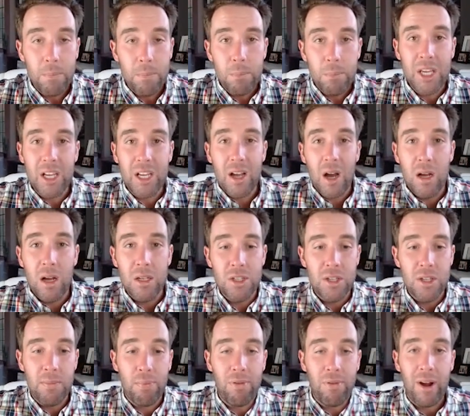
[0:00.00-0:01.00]
because
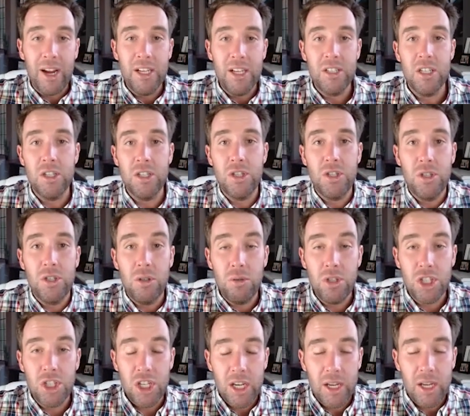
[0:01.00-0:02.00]
the price is too
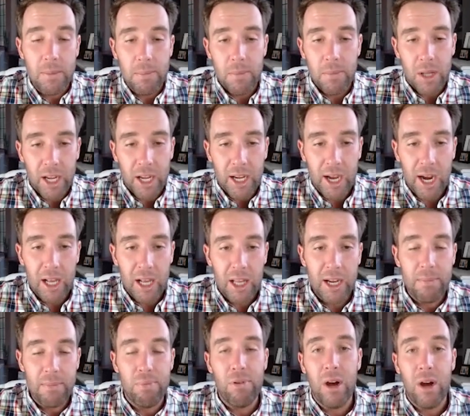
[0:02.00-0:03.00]
cheap. Like I
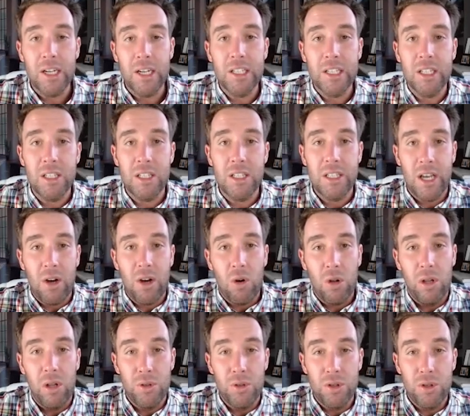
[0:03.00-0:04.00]
like products that sell
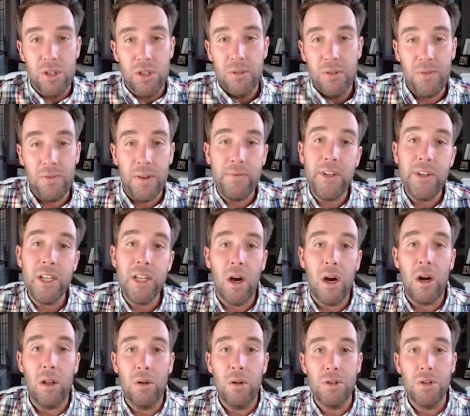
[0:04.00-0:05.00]
closer to
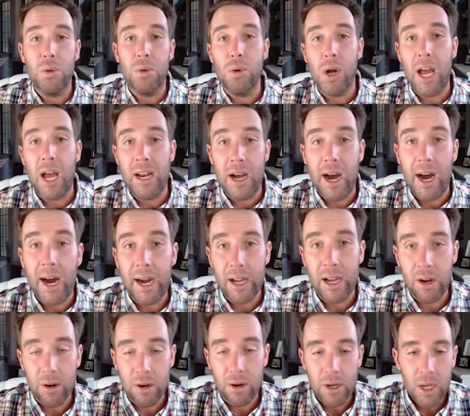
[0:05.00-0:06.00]
$50 and
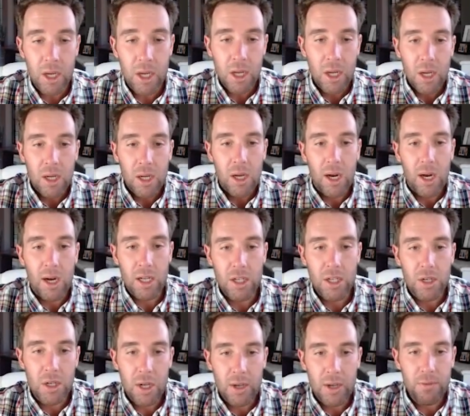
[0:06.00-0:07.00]
higher.
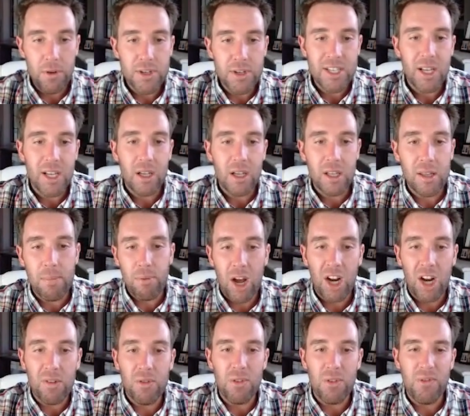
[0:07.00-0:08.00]
If you're selling the
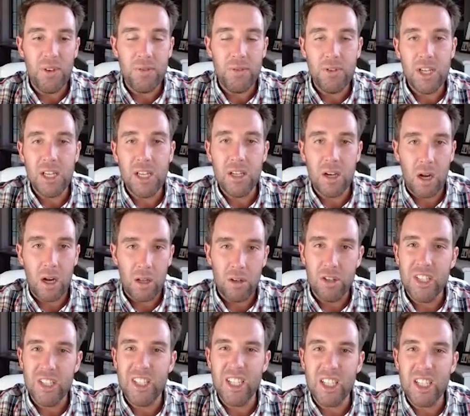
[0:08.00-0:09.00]
product for $15,
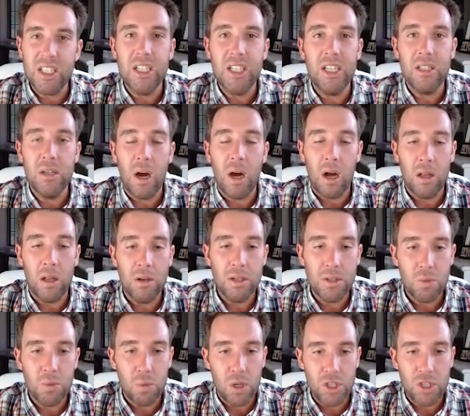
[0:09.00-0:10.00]

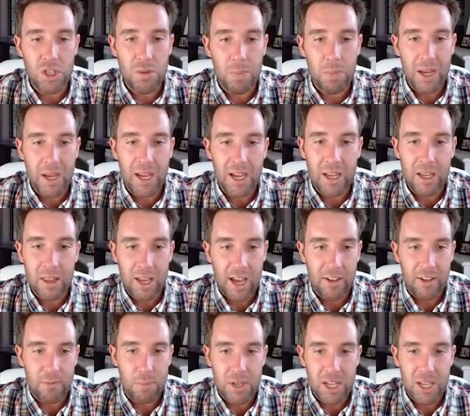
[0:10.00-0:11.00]
$16, once you pay the
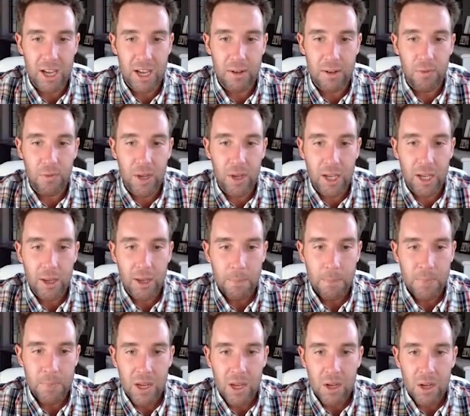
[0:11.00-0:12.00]
FBA fee,
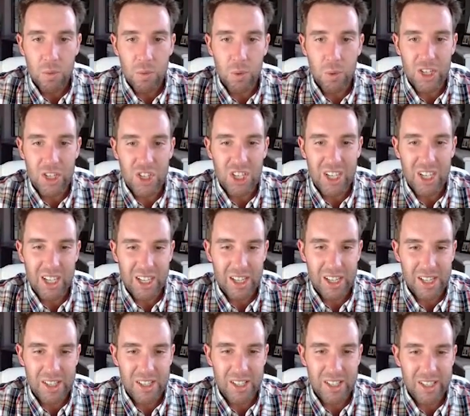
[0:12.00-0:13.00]
which
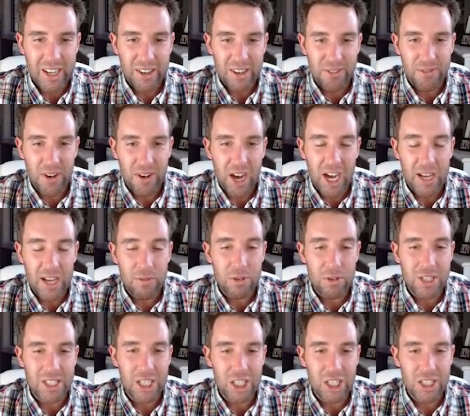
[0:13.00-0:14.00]
is $5 or
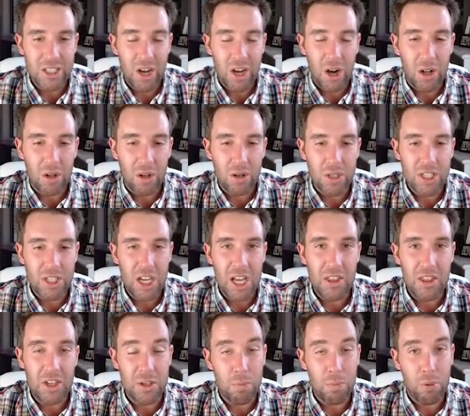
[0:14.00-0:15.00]
$6,
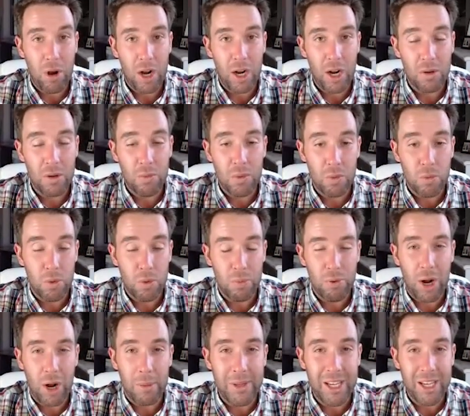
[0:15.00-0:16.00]
and this product would
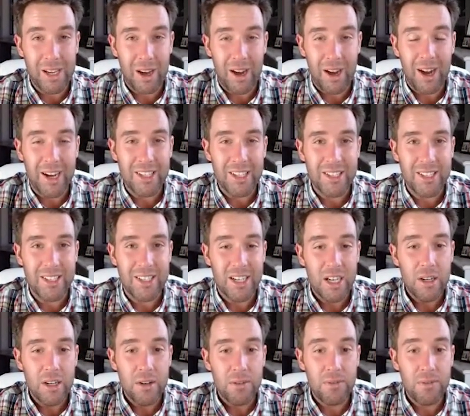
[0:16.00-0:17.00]
probably cost
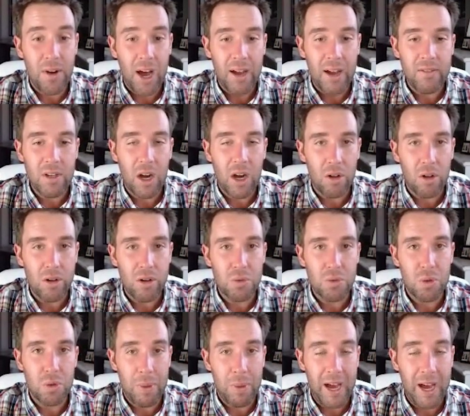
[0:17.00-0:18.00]
$5
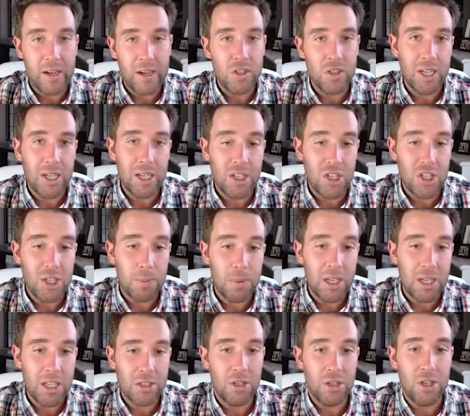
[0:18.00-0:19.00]
with packaging and
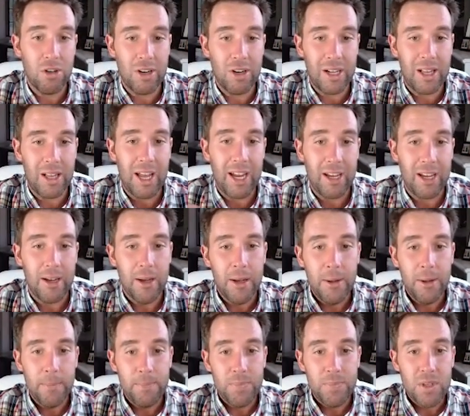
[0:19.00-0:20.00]
shipping. So you're at like,
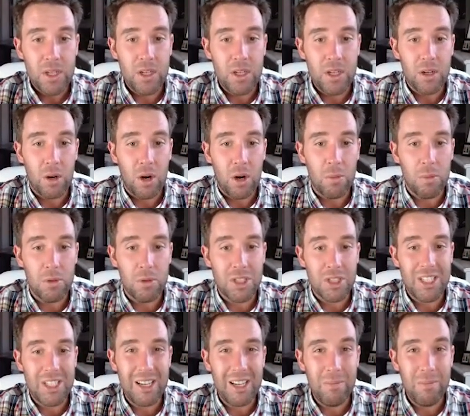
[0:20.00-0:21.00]
almost
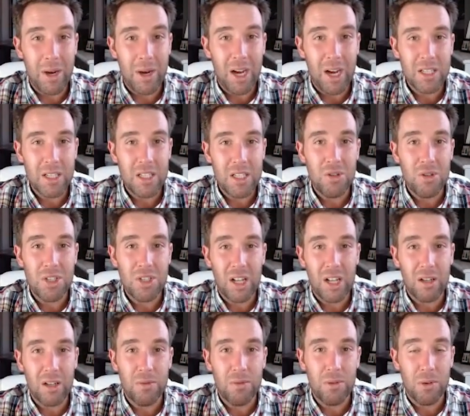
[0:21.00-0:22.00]
$10 and you
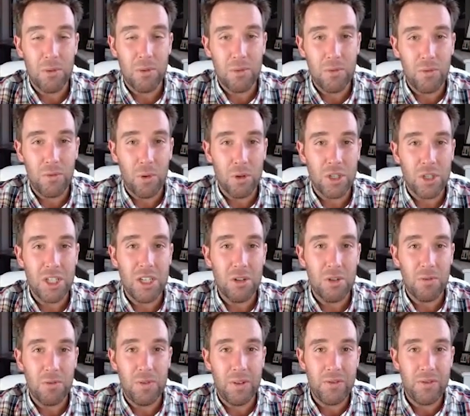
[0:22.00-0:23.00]
sell it for 14
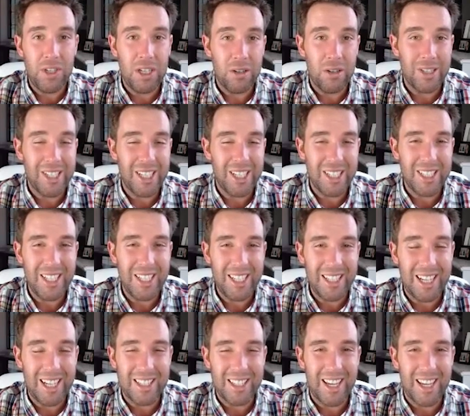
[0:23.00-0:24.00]
or 15 or 16,
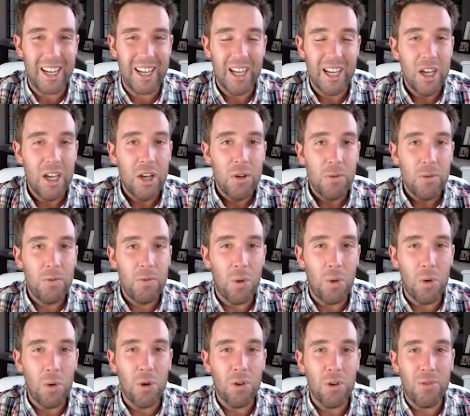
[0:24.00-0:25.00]
that's like $4
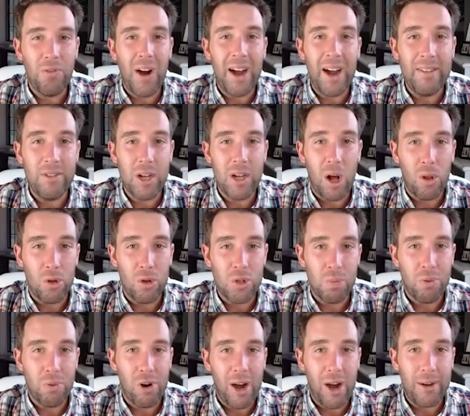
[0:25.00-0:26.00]
or $5
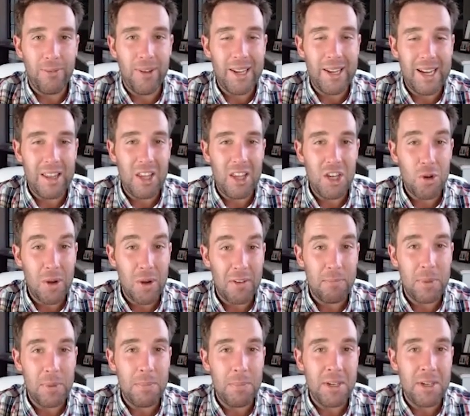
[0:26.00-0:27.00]
profit. And then you have
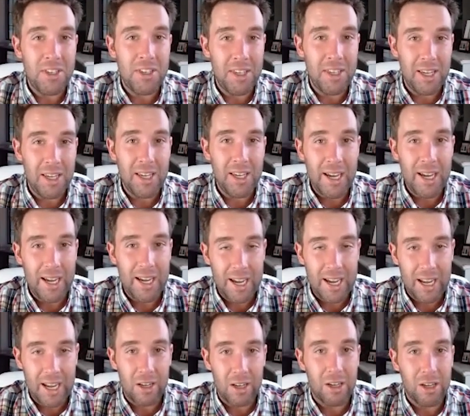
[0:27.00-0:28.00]
PPC
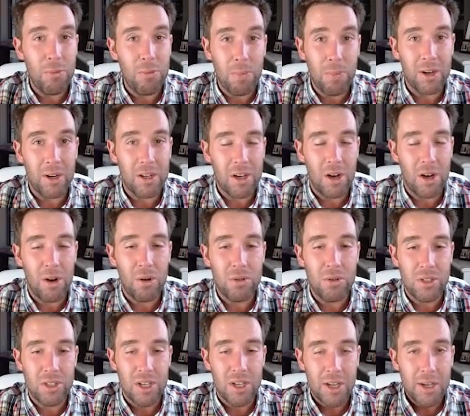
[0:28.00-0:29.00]
and coupon
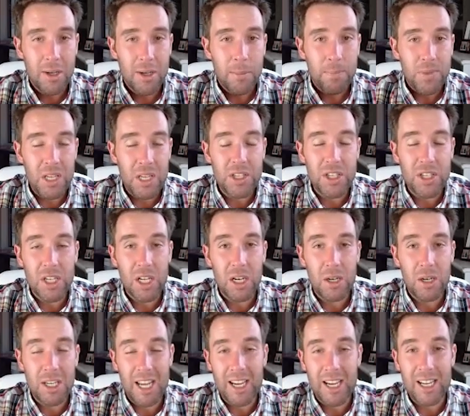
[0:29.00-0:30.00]
codes. It's going to
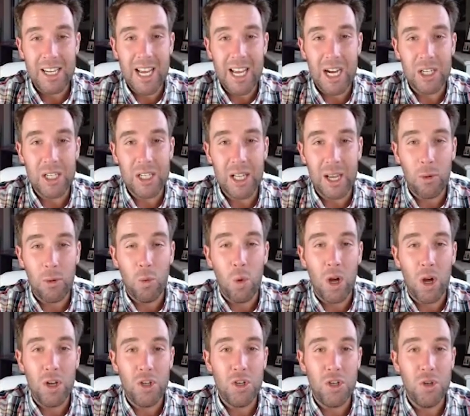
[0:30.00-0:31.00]
take it down to like
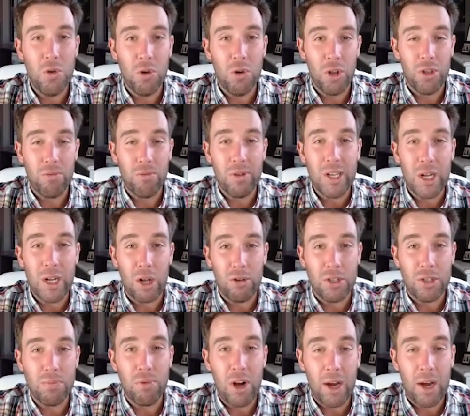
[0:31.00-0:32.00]
$1, $2, or
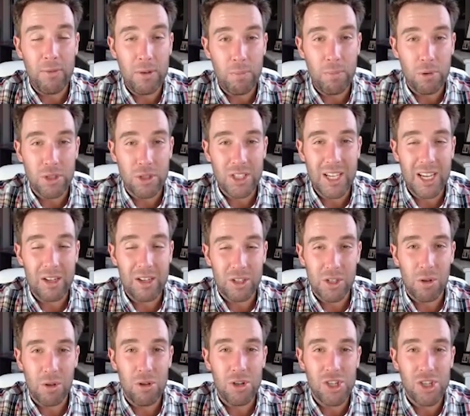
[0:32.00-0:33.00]
$3 profit per sale.
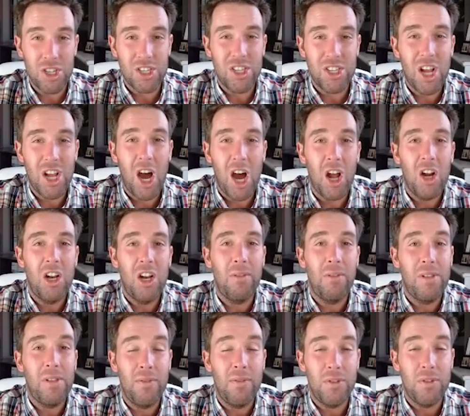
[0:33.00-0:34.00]
So there's just not
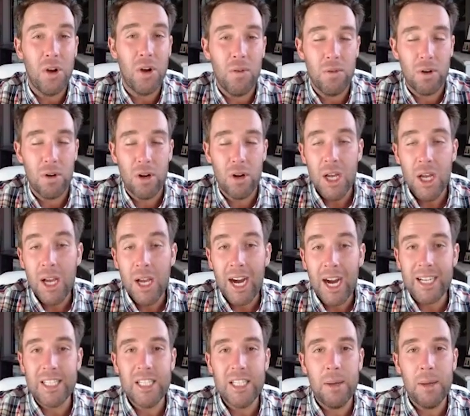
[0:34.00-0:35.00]
enough left over.
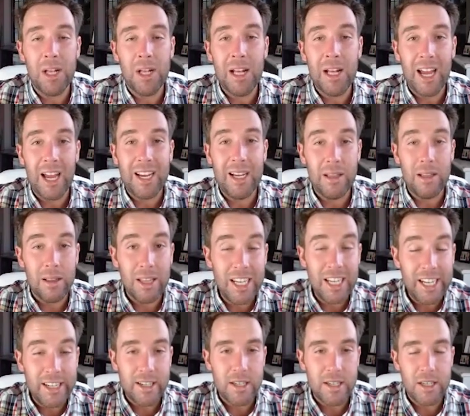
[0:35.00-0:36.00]
I typically like at
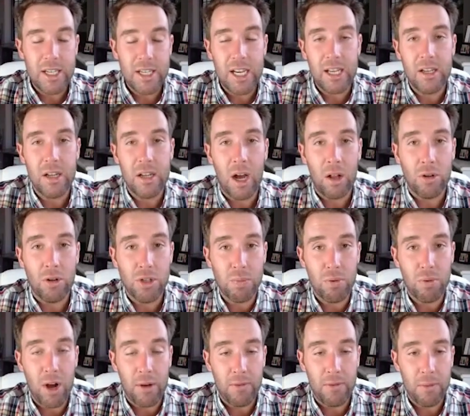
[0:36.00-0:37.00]
least $10
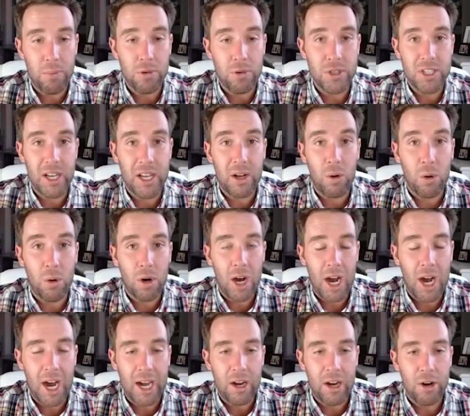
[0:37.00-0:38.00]
profit per sale or
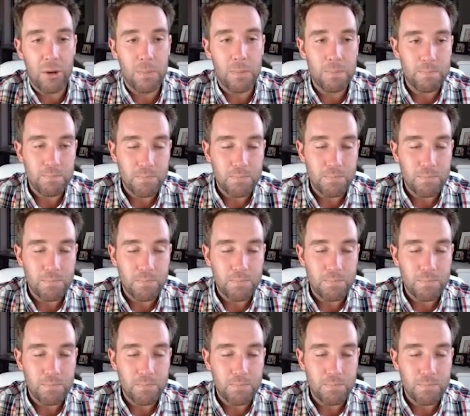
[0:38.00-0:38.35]
higher.